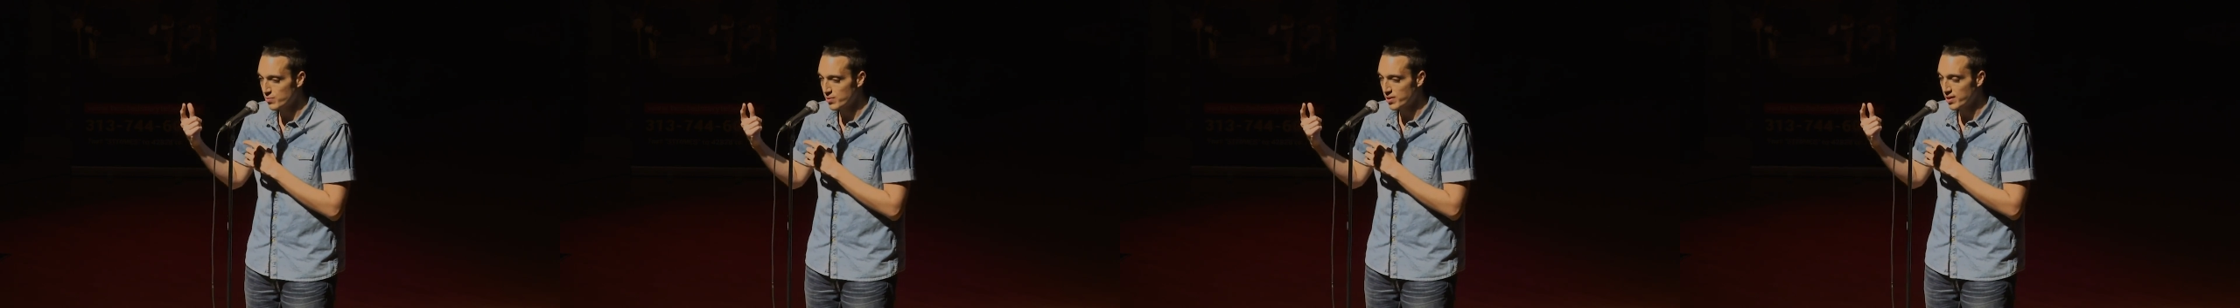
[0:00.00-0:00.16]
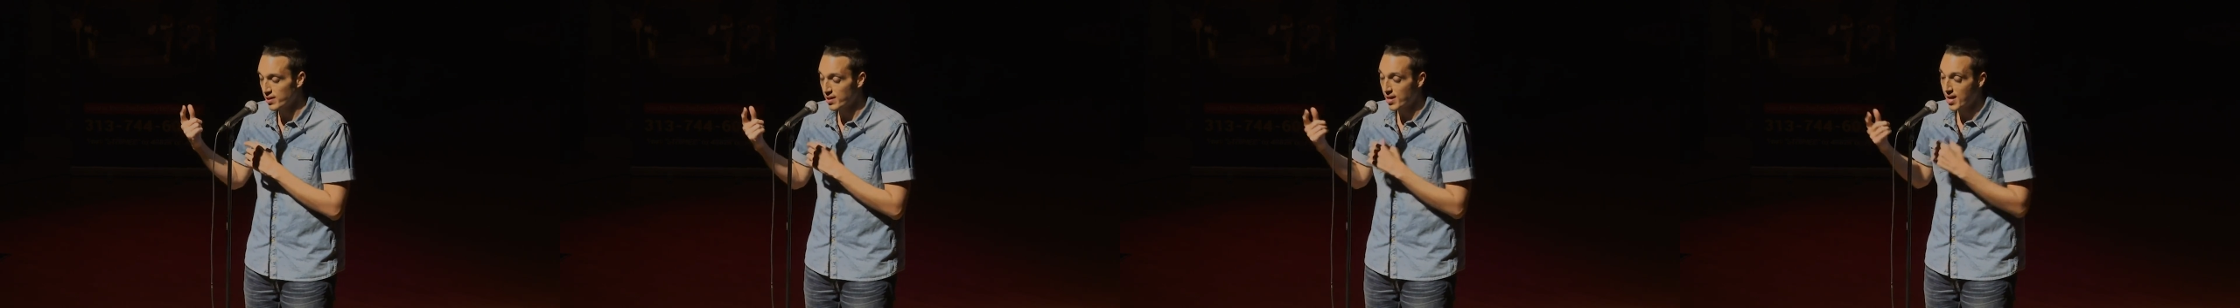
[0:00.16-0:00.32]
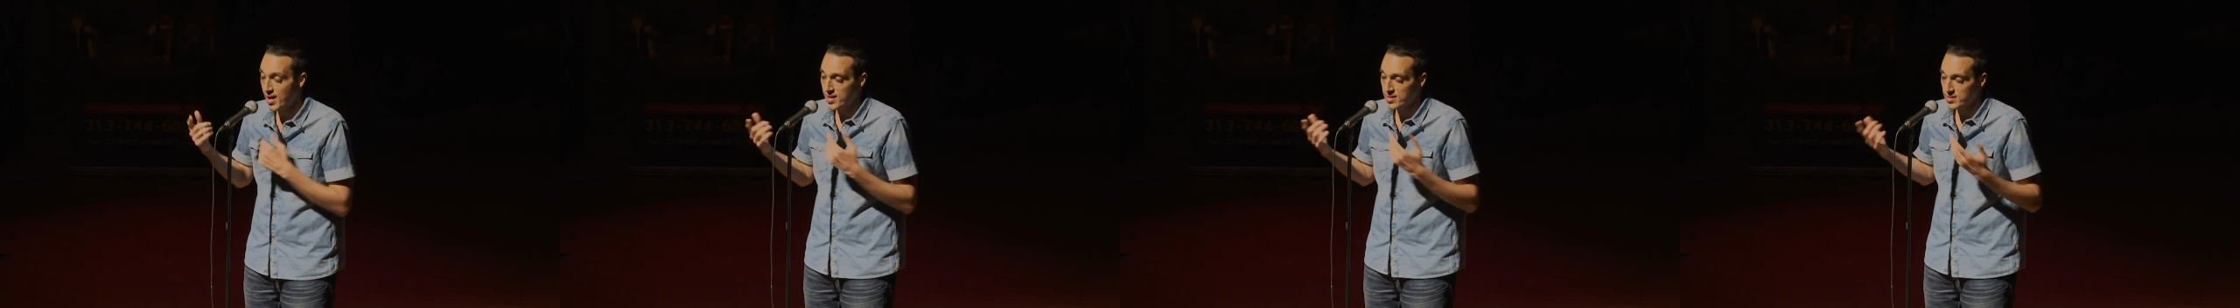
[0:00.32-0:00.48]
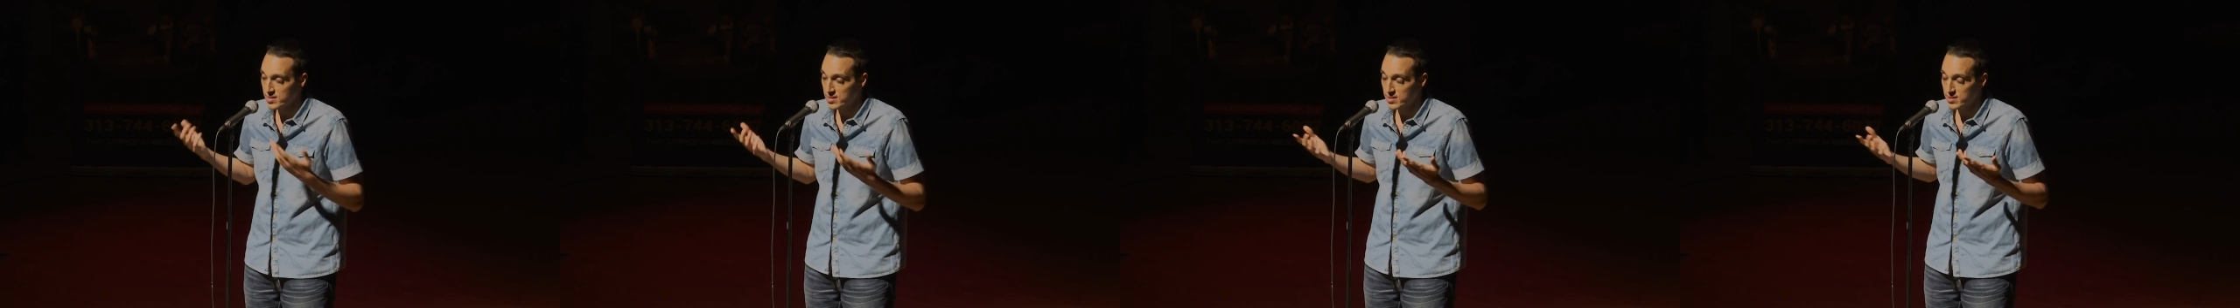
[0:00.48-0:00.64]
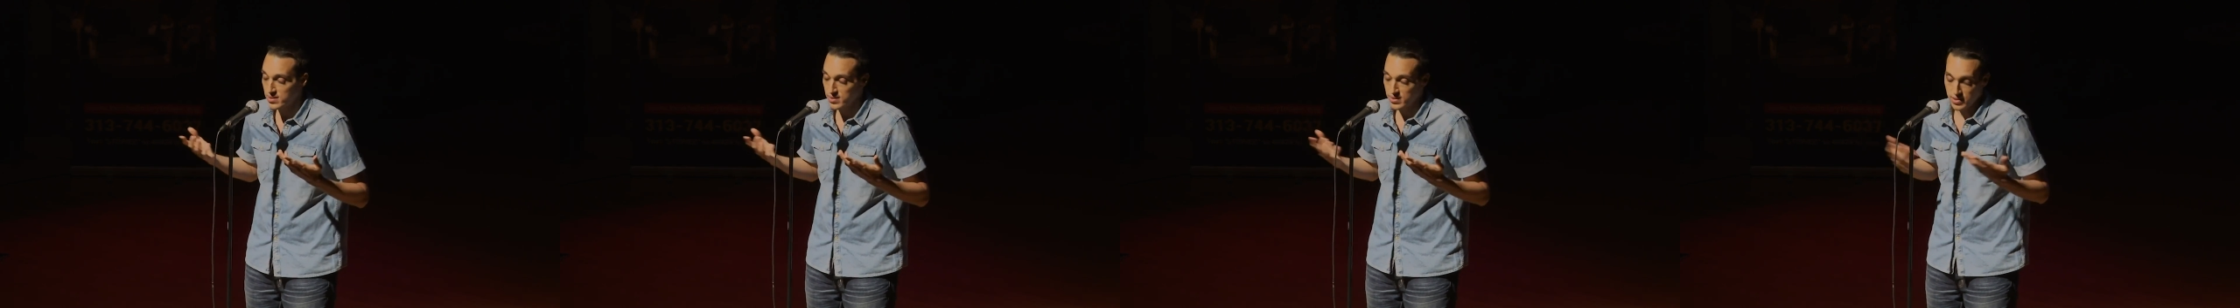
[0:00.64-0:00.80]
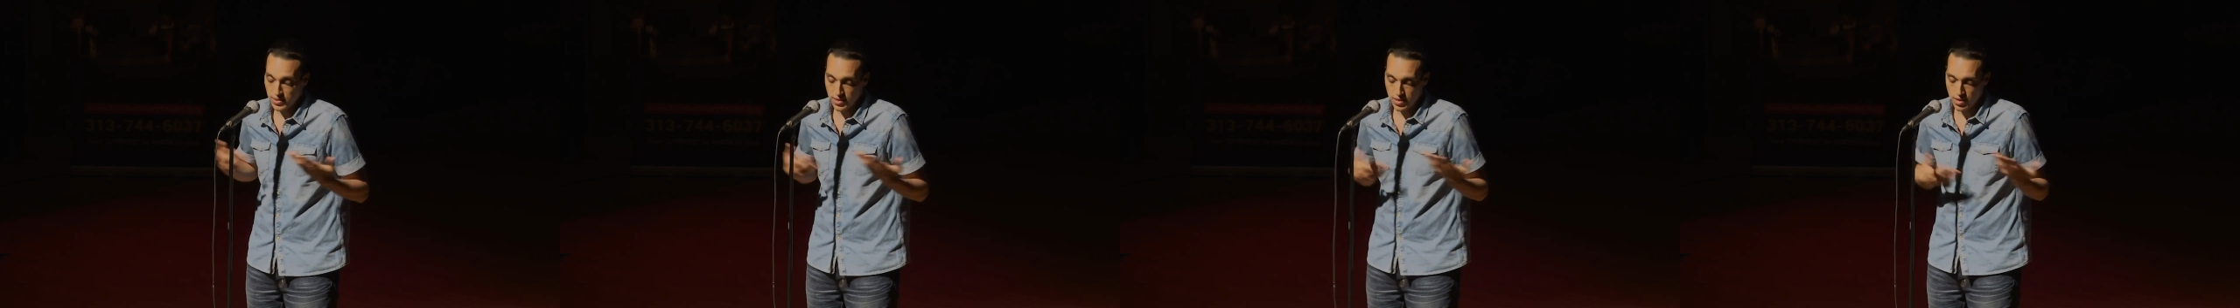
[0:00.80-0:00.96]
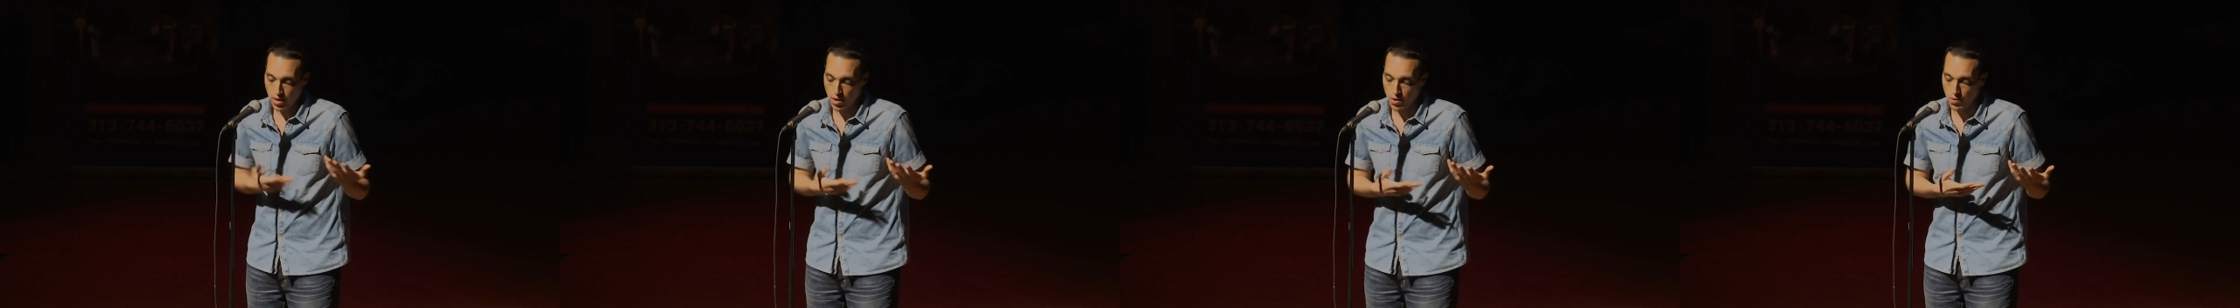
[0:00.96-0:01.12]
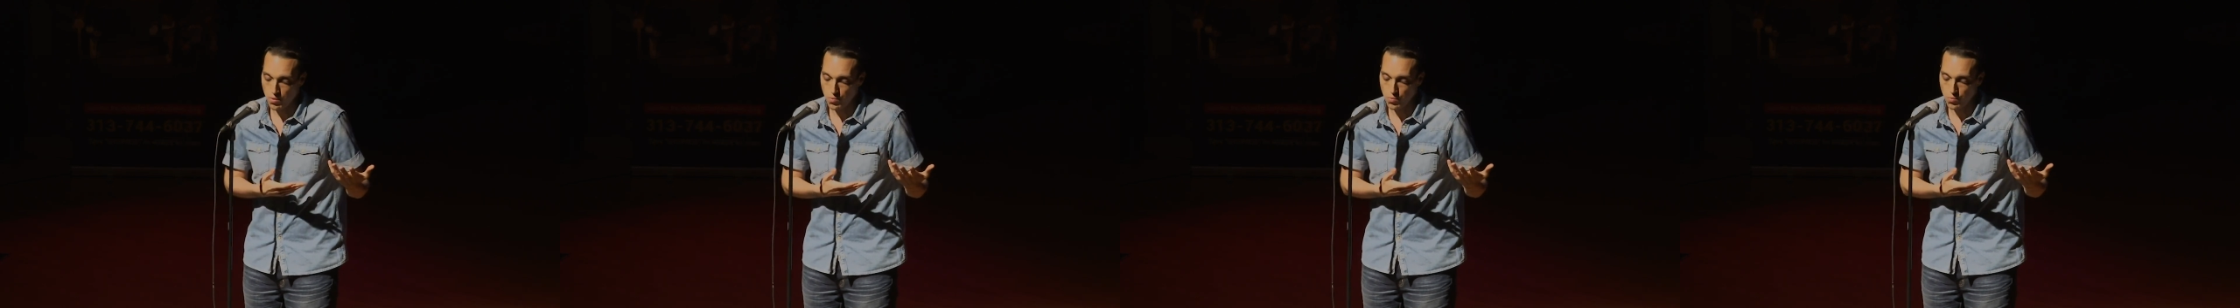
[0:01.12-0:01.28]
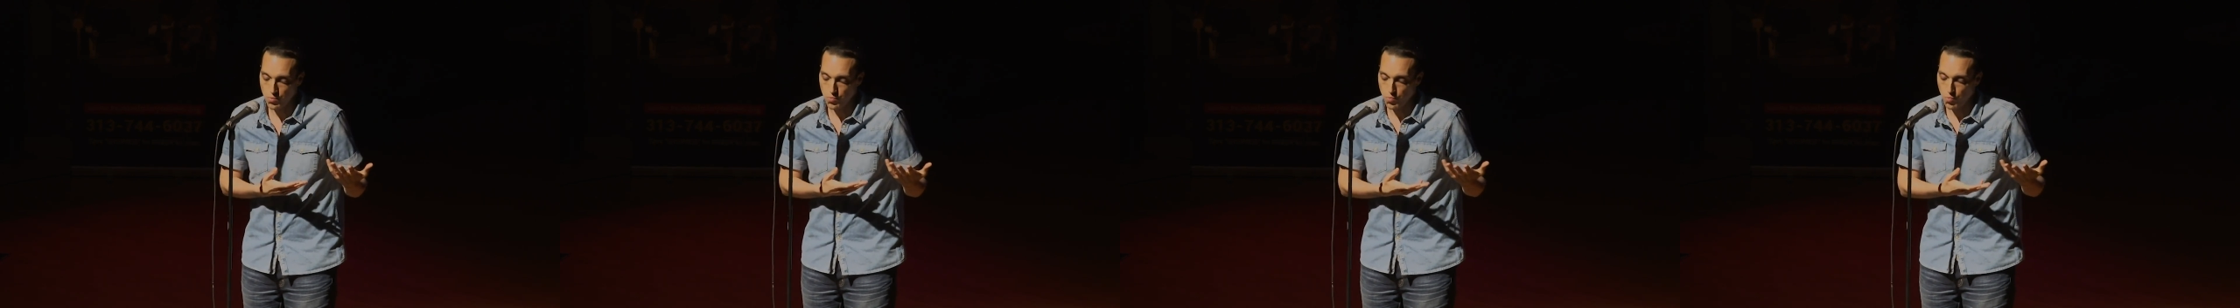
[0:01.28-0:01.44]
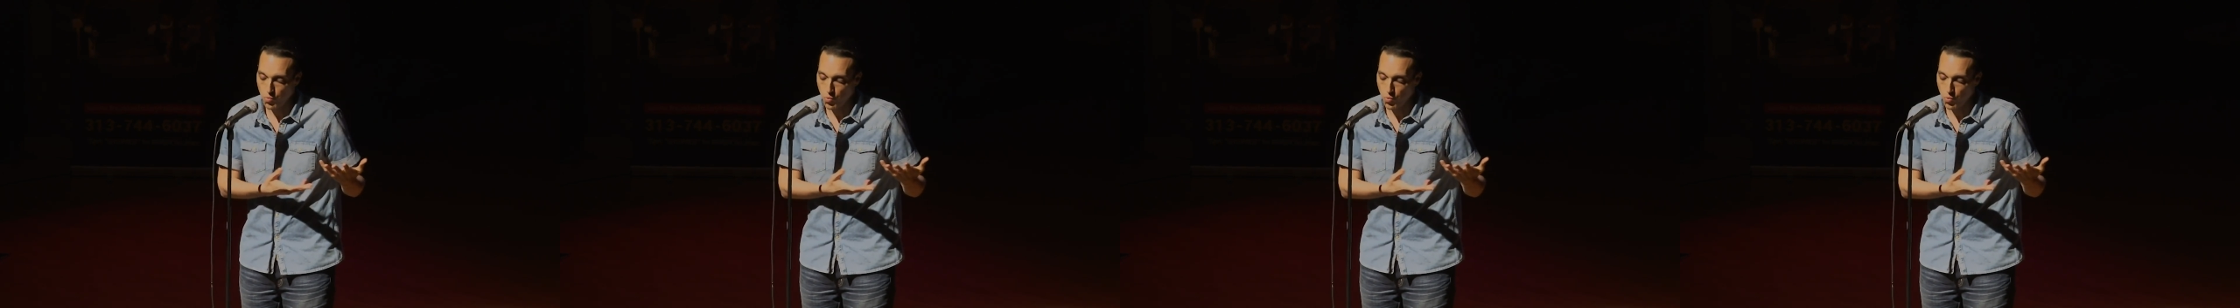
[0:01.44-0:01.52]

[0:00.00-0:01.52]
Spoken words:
realize, you know,